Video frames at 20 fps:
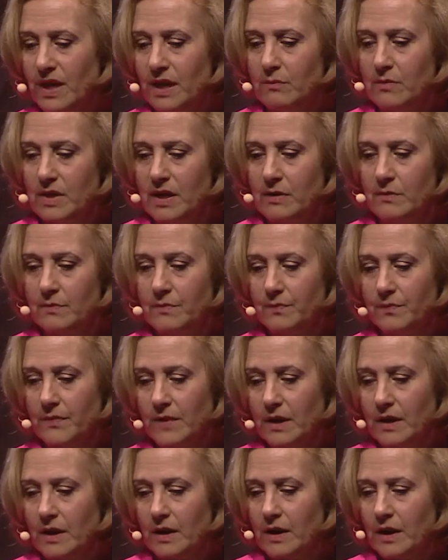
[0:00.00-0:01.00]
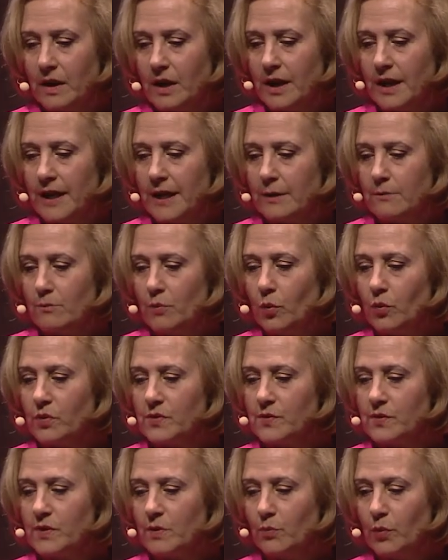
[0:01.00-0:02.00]
maybe
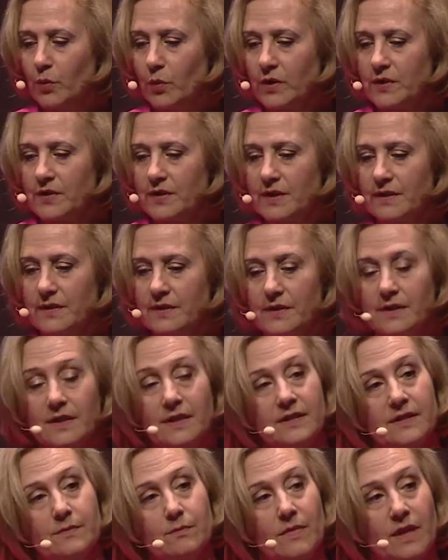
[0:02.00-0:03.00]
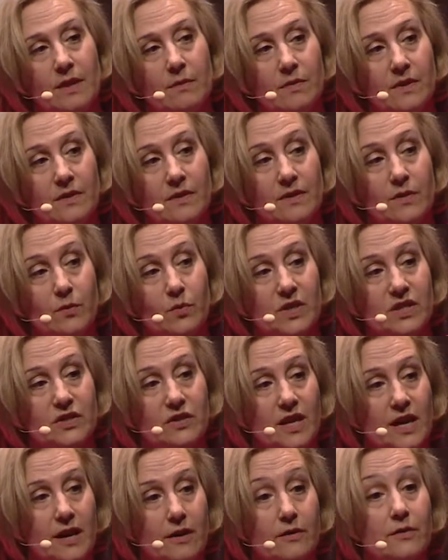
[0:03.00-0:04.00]
most important is maybe that we
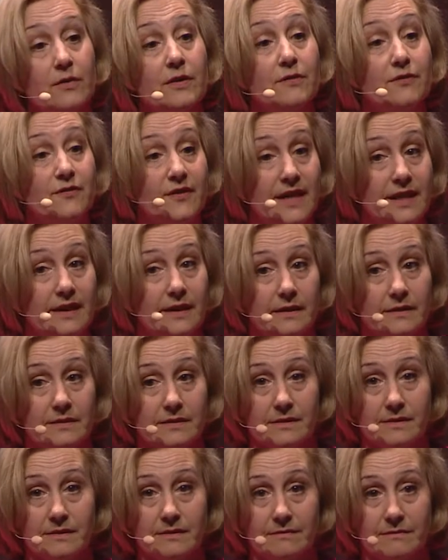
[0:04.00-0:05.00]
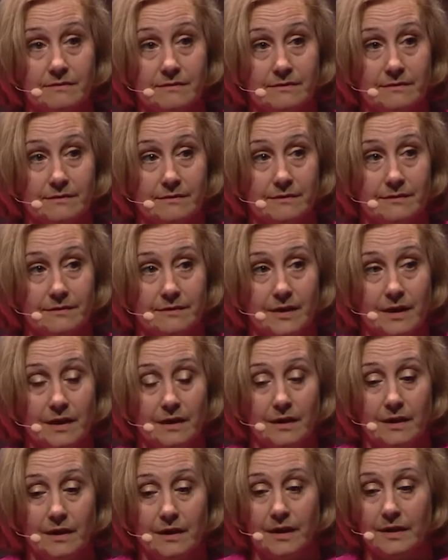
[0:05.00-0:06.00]
share the feelings.
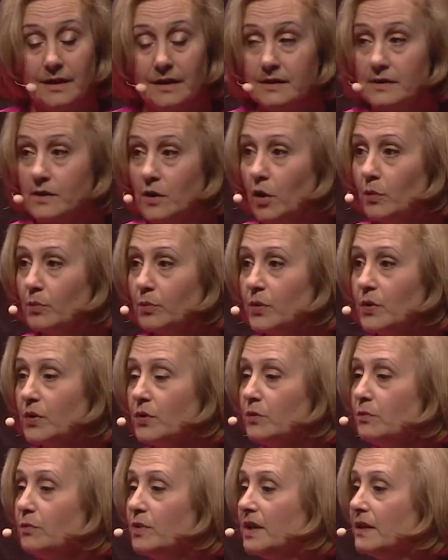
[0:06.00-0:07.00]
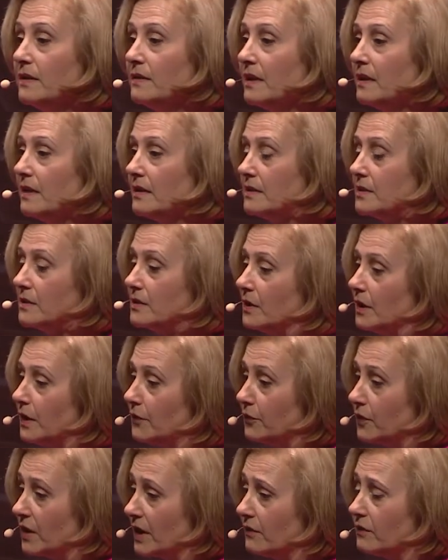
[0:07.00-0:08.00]
An example could be that
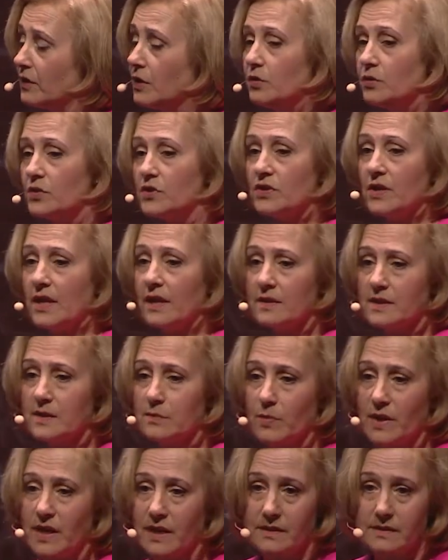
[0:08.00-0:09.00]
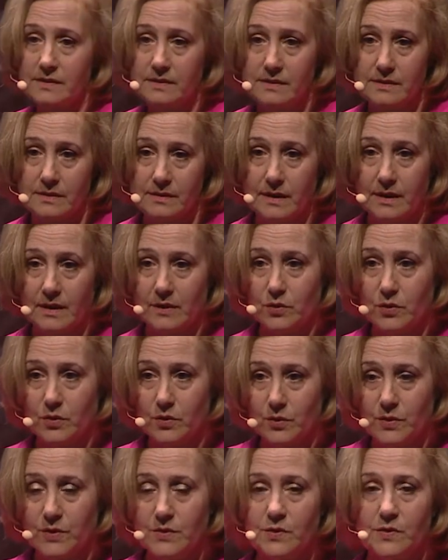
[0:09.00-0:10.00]
if you have a good shared space and you're
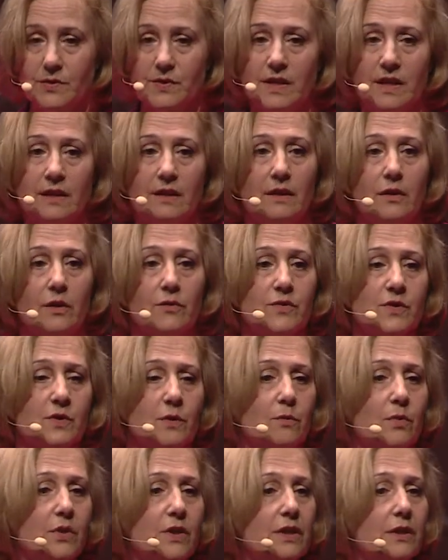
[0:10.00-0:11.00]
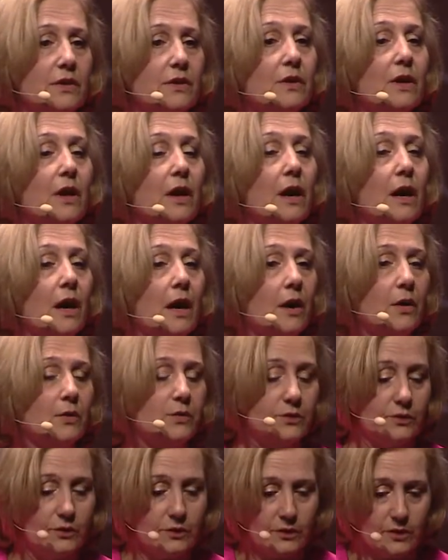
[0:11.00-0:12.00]
going to send off somebody
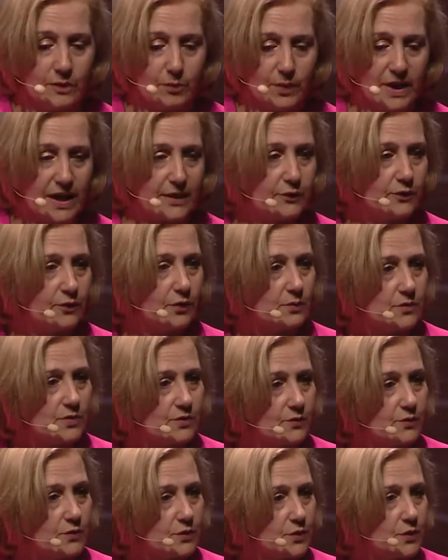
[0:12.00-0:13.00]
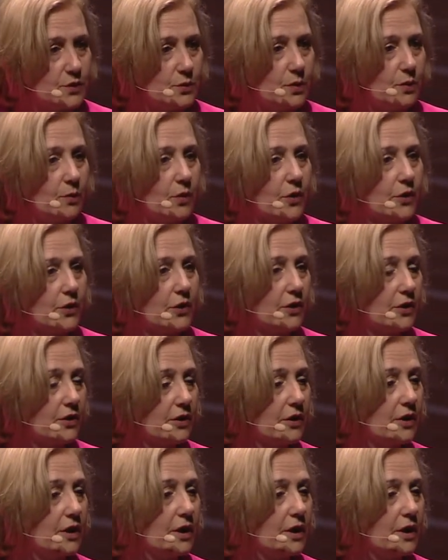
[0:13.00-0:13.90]
out on the platform to do a work,